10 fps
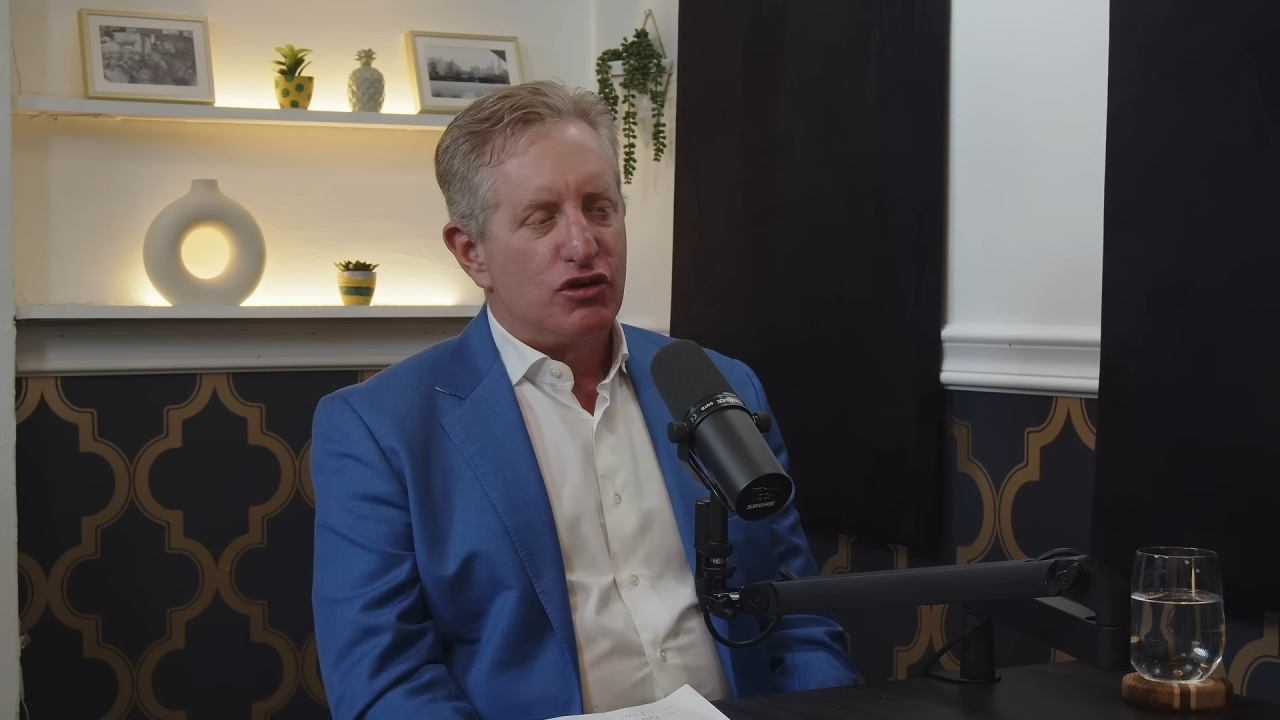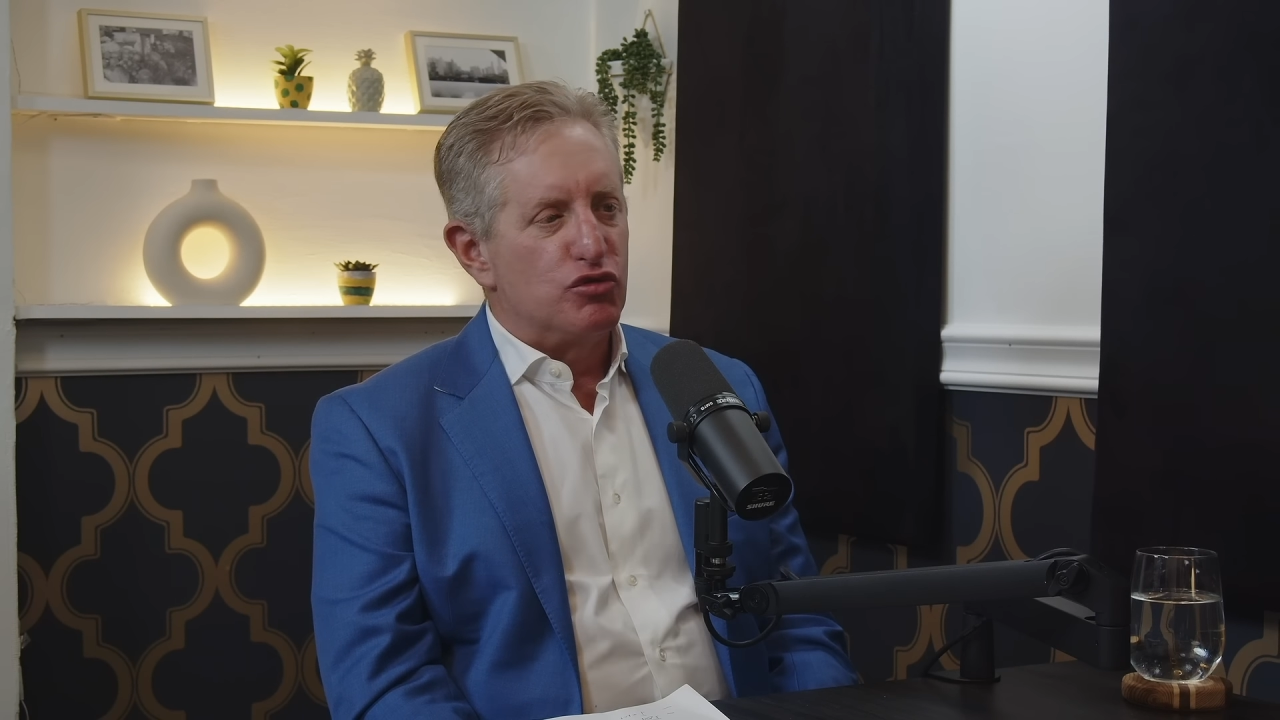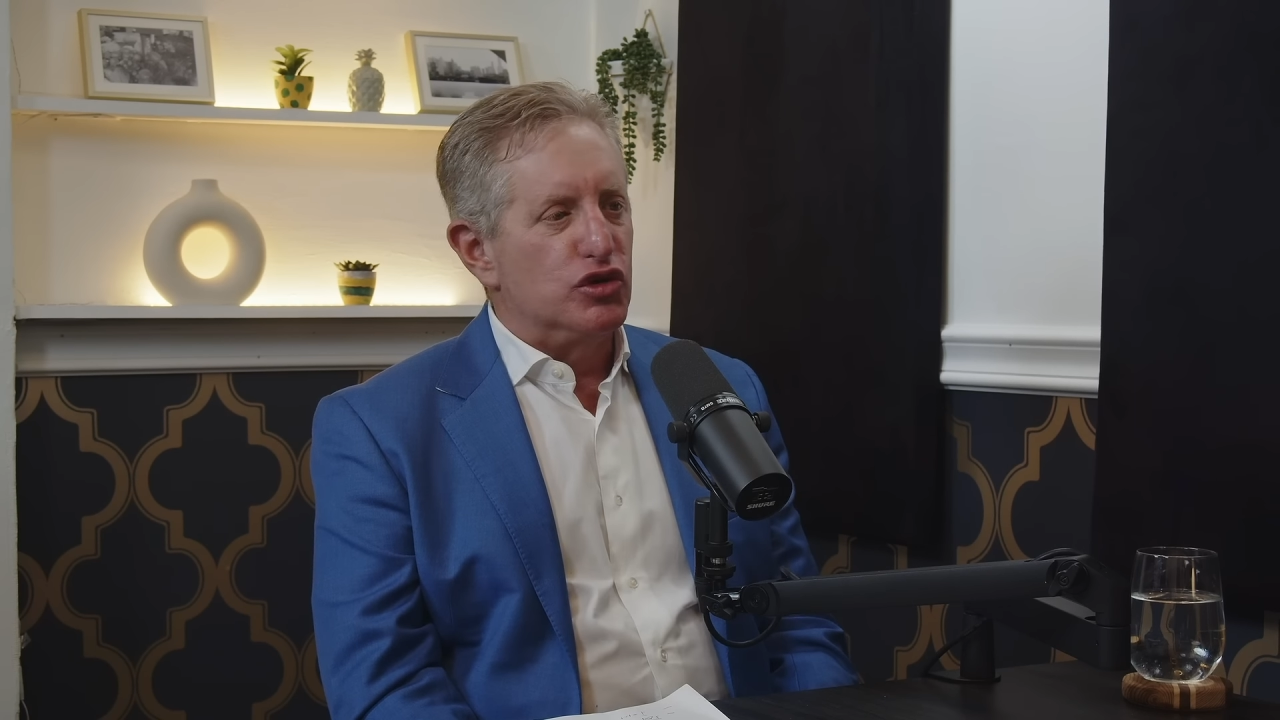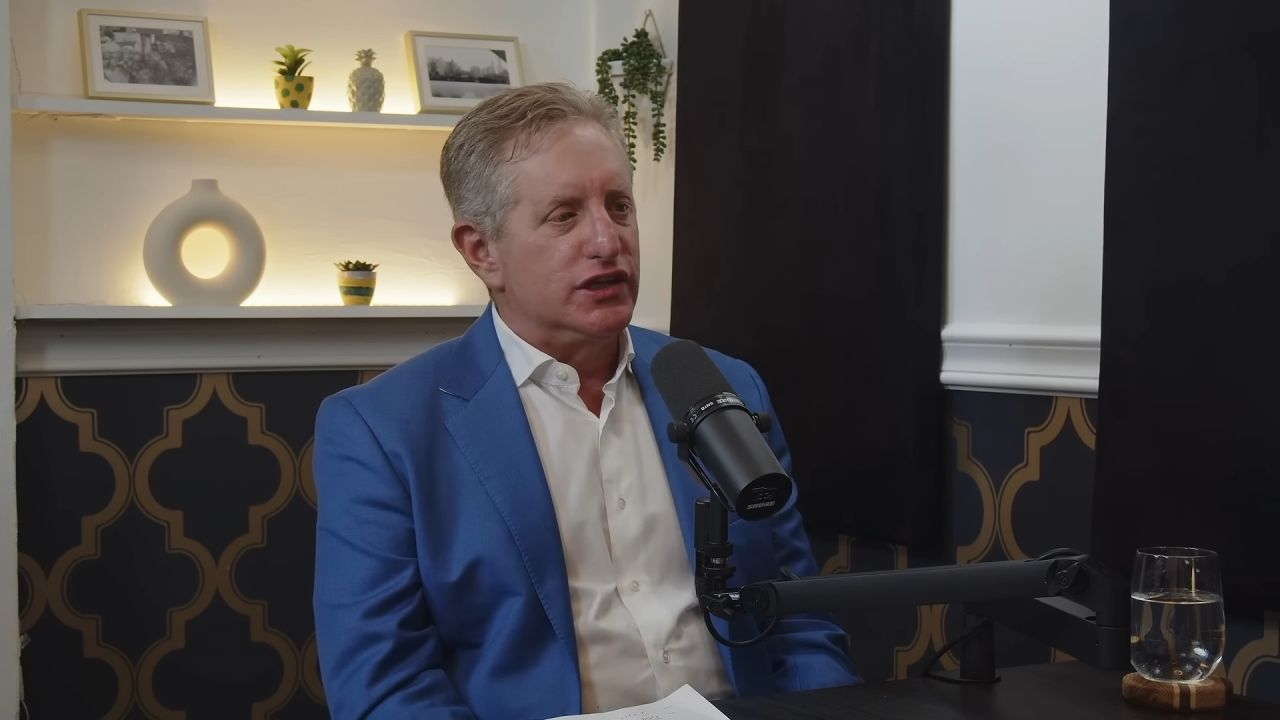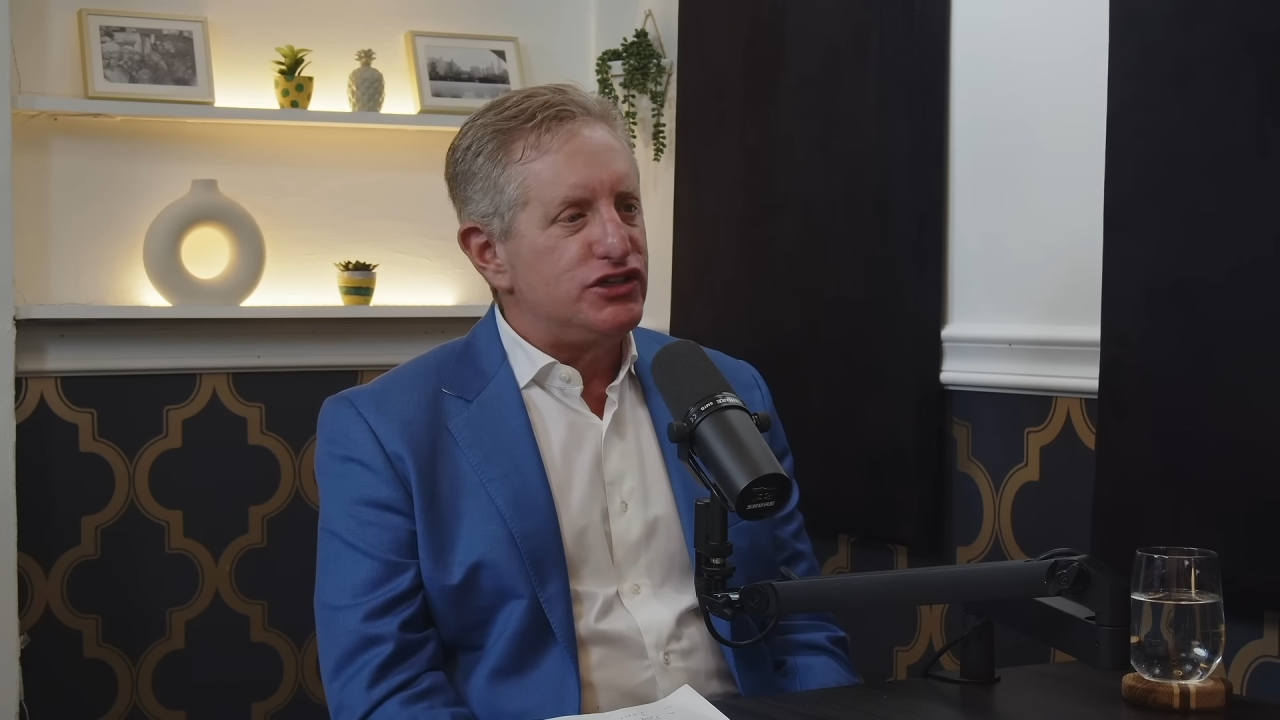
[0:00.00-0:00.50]

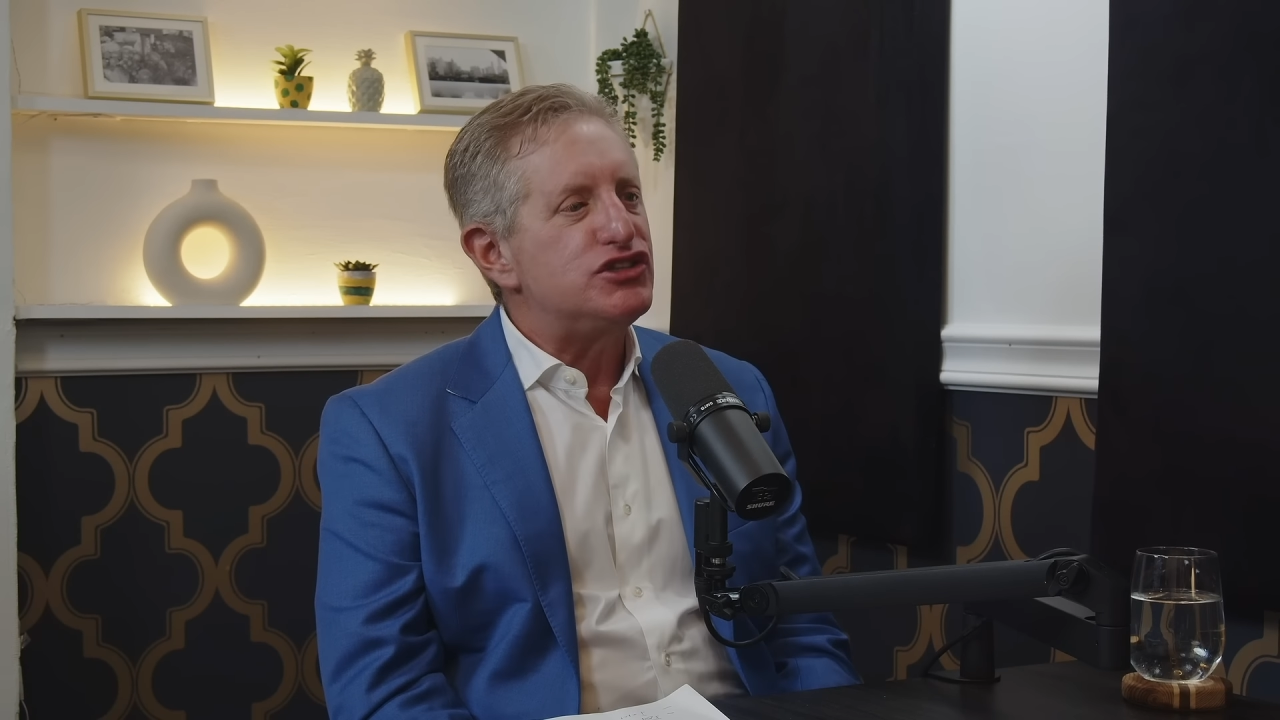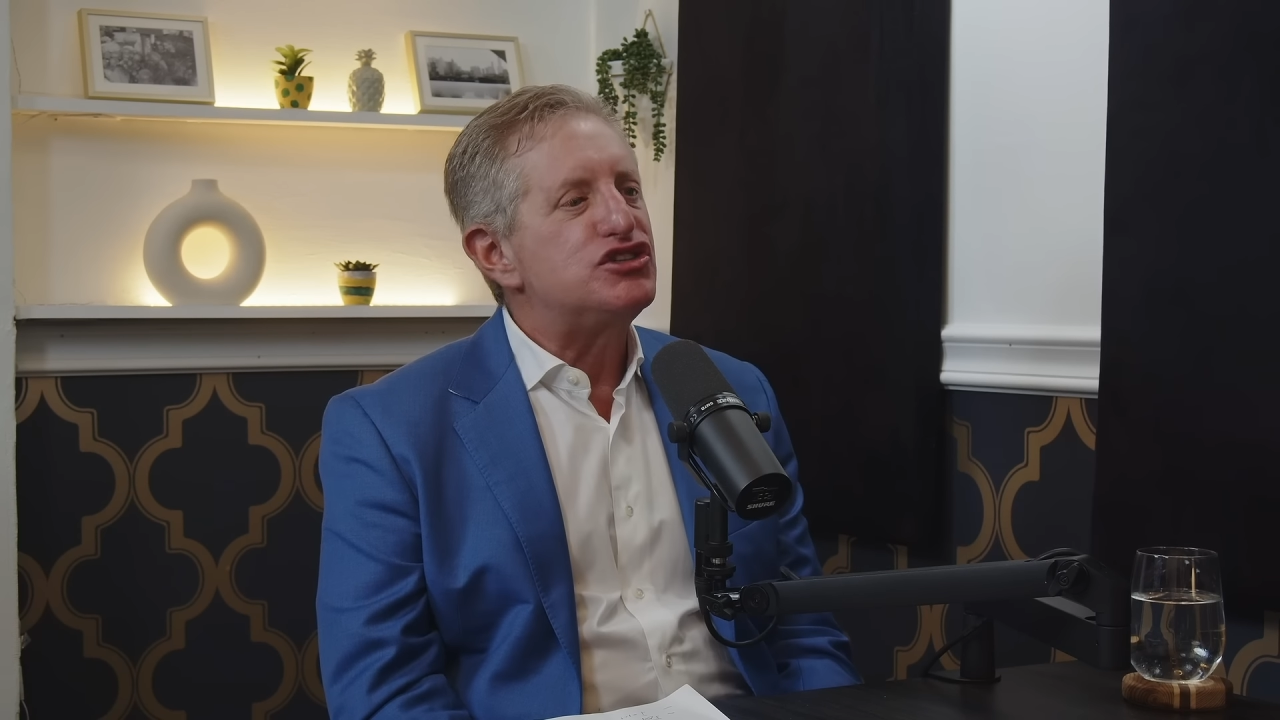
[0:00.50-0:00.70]
religious